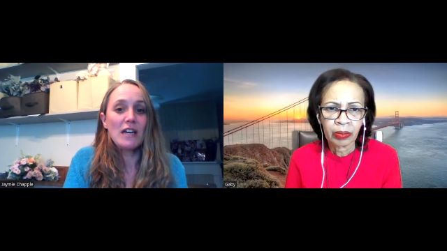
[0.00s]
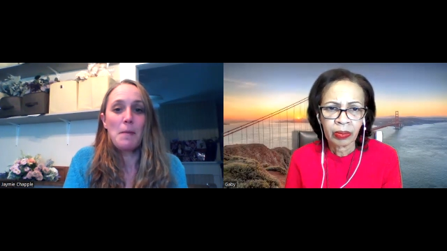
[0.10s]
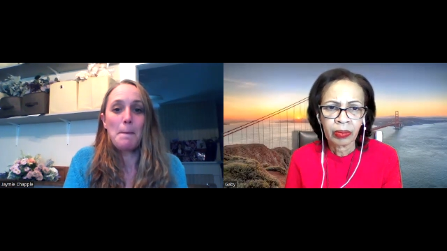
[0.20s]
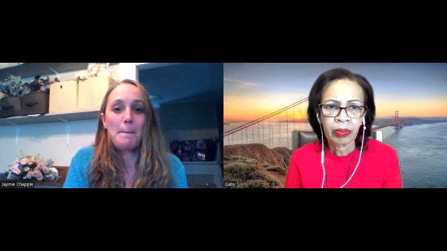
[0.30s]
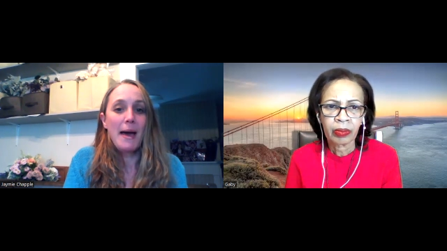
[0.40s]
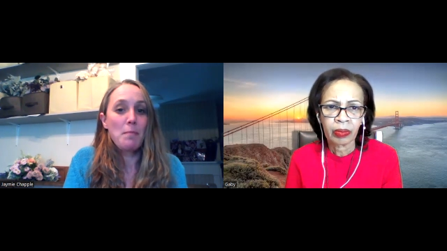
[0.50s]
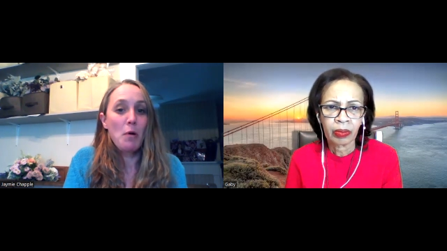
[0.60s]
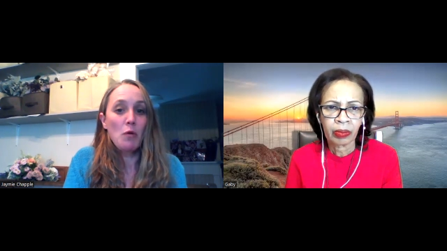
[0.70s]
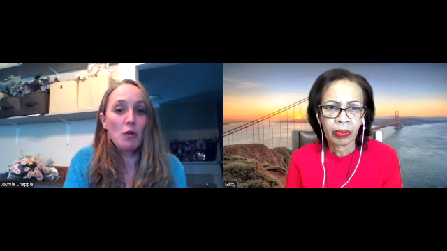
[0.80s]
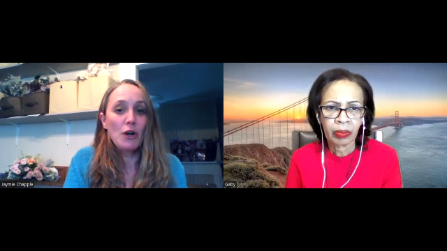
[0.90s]
Speaker 1: um,
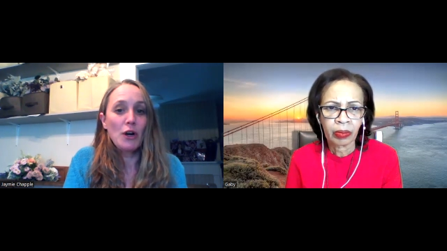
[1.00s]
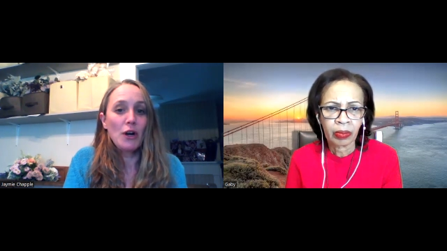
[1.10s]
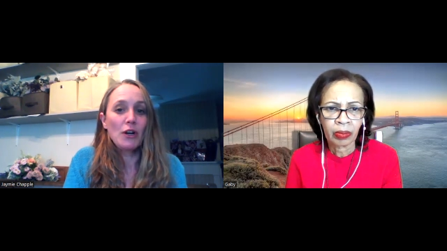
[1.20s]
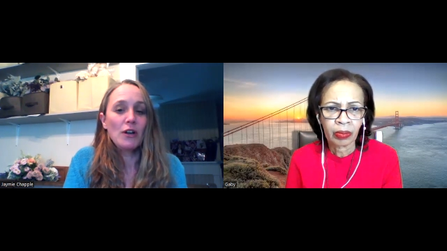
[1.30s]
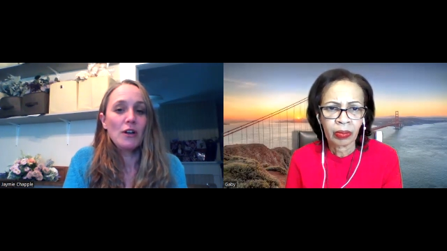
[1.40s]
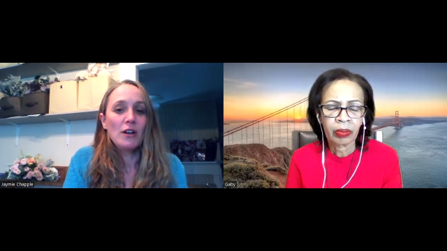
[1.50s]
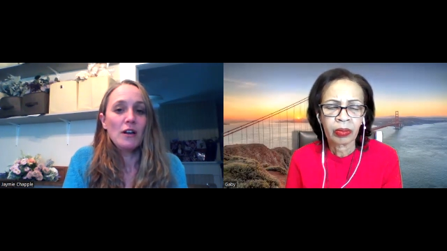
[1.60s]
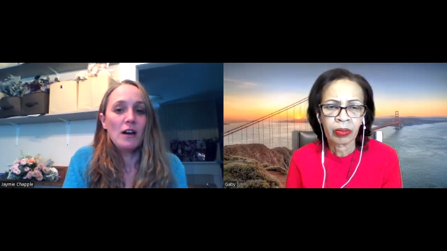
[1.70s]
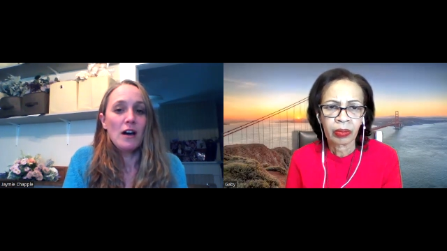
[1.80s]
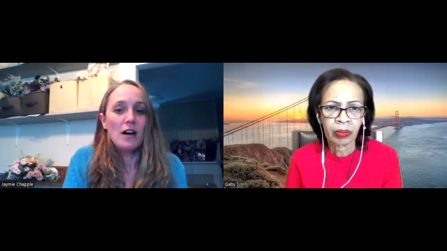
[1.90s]
bipolar,
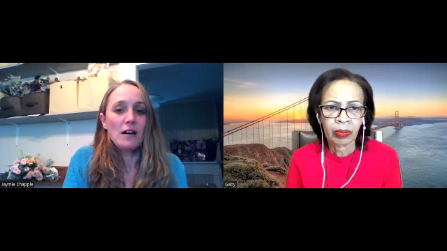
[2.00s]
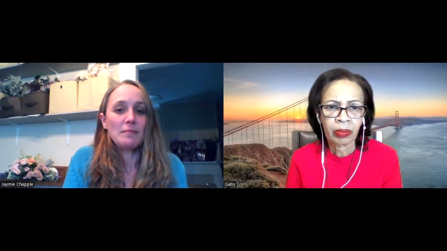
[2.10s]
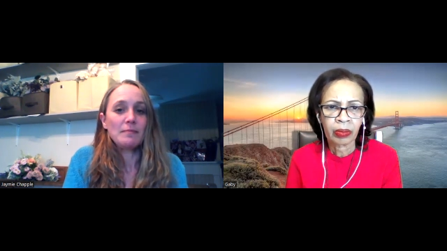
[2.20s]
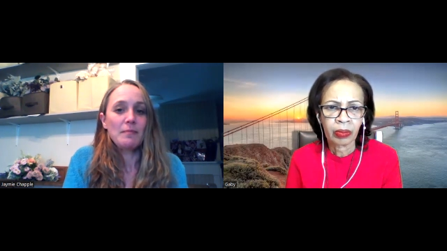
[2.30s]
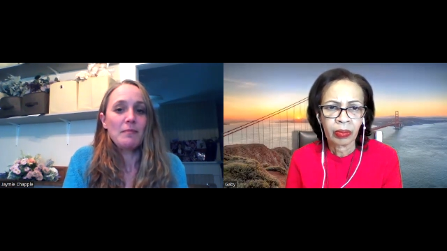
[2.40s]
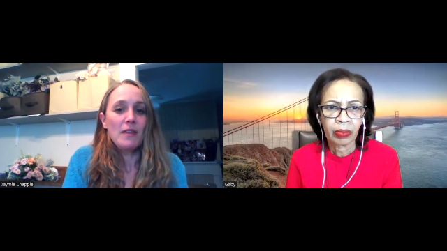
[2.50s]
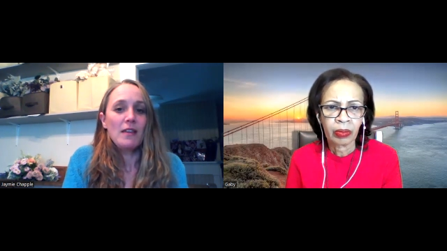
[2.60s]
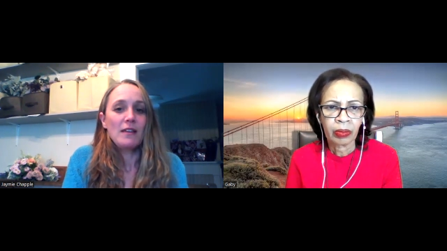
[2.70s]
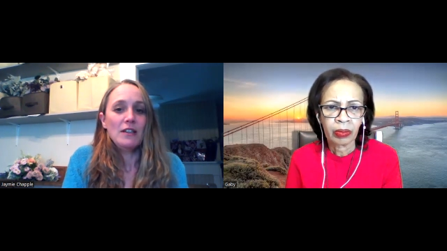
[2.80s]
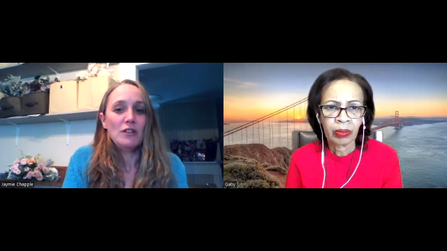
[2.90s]
um,
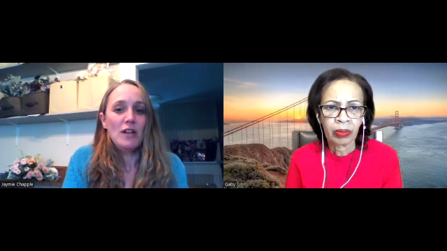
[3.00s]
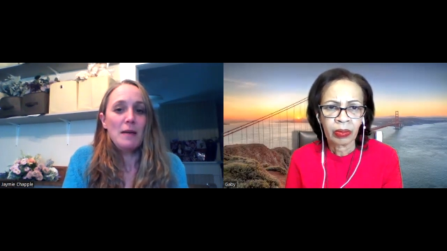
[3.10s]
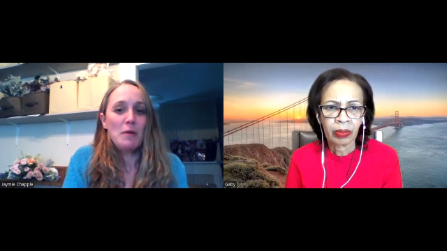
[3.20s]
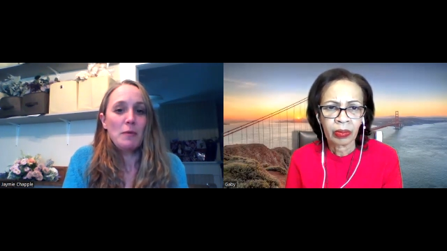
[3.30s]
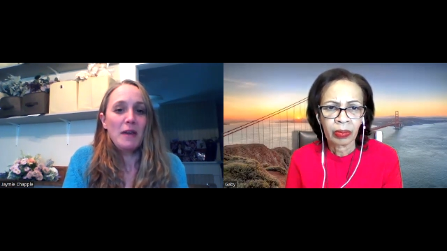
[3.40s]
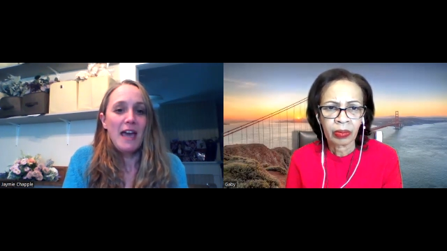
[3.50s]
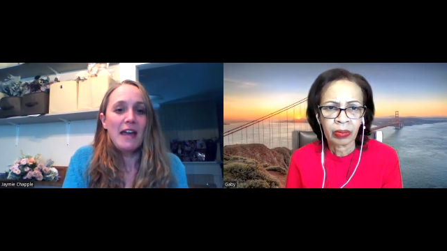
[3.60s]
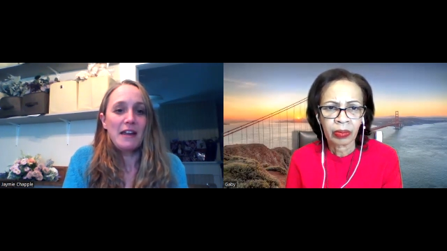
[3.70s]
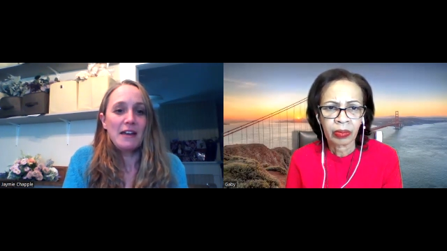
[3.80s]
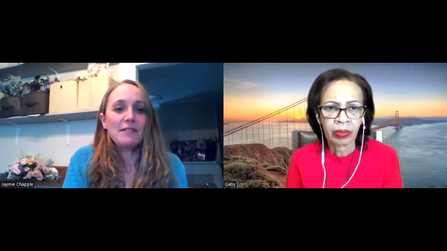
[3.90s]
you name it, we
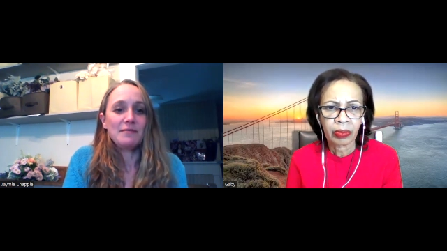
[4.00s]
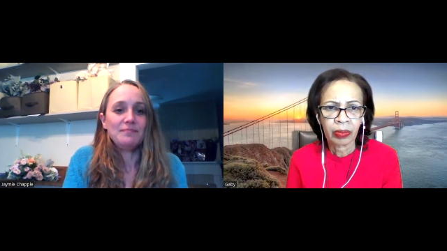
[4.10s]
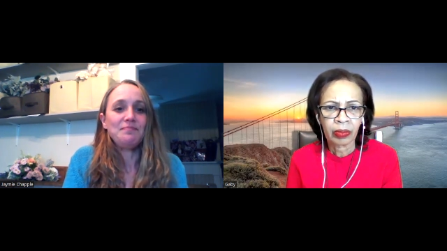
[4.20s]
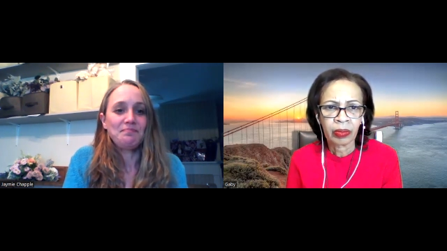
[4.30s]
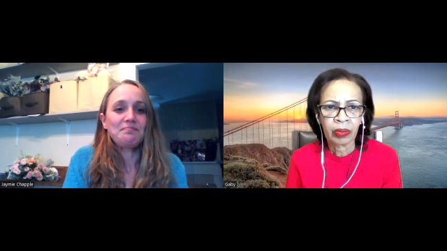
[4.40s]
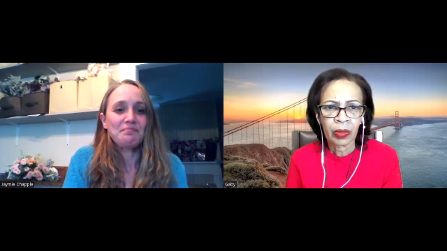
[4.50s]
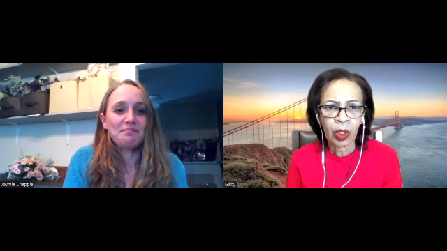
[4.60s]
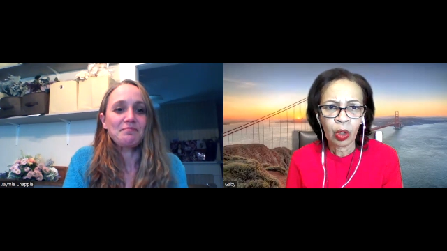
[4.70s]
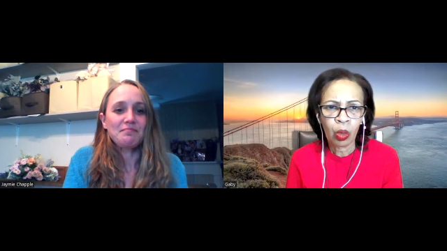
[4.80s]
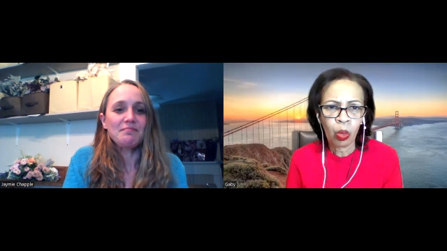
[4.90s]
had it.
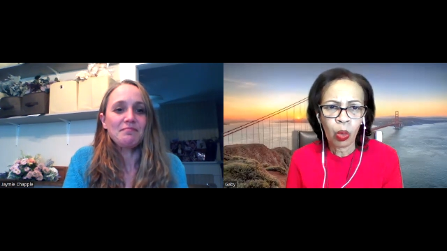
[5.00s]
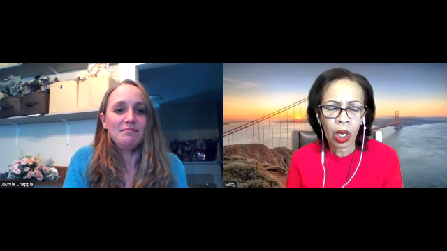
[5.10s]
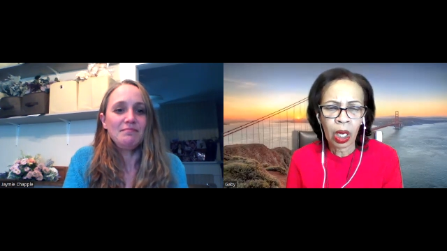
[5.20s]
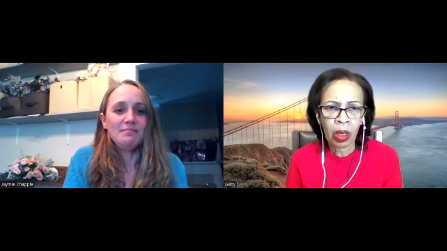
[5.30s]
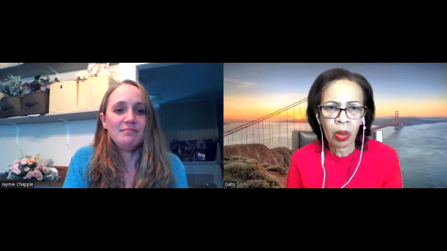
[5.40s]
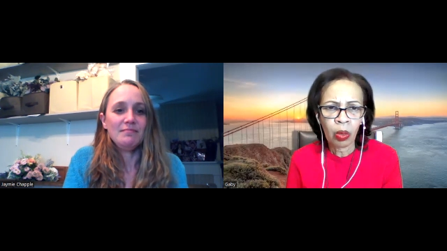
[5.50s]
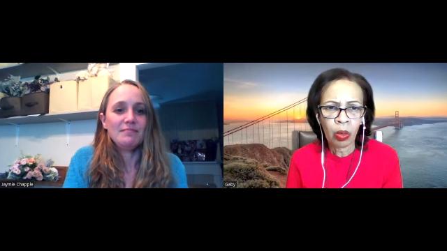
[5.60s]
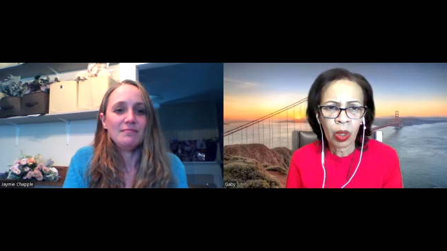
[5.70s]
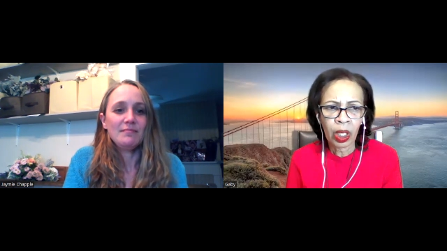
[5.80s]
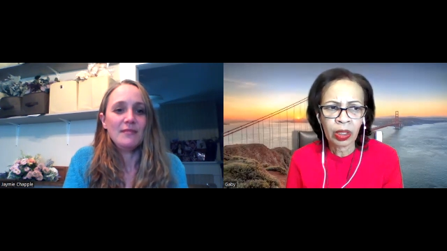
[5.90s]
Oh,
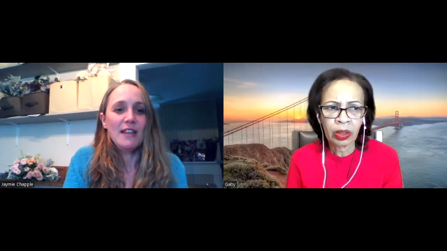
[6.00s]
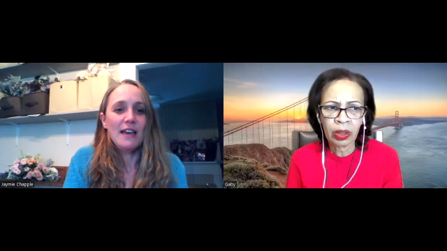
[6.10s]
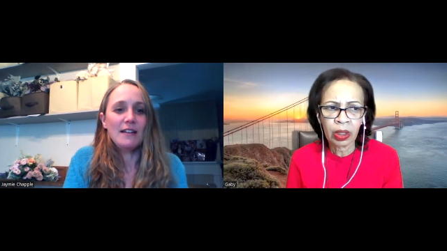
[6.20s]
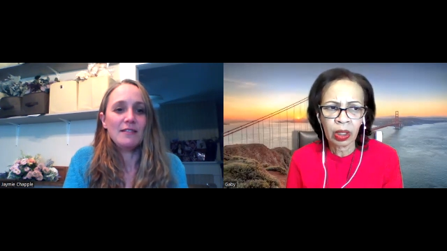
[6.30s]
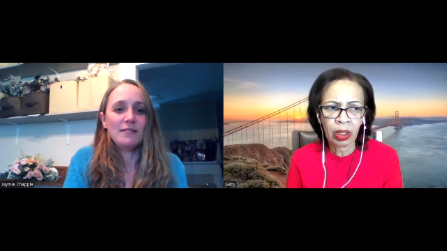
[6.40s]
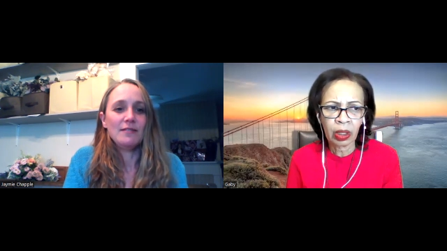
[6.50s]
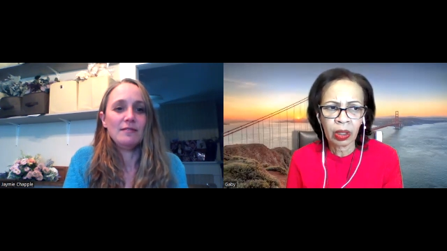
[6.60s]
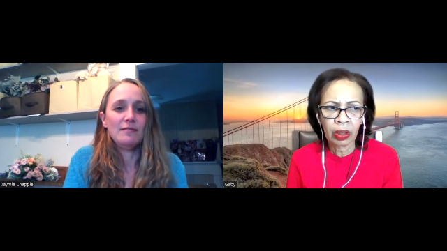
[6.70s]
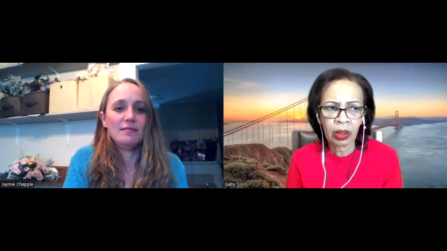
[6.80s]
wow.
Speaker 2: And yeah. uh,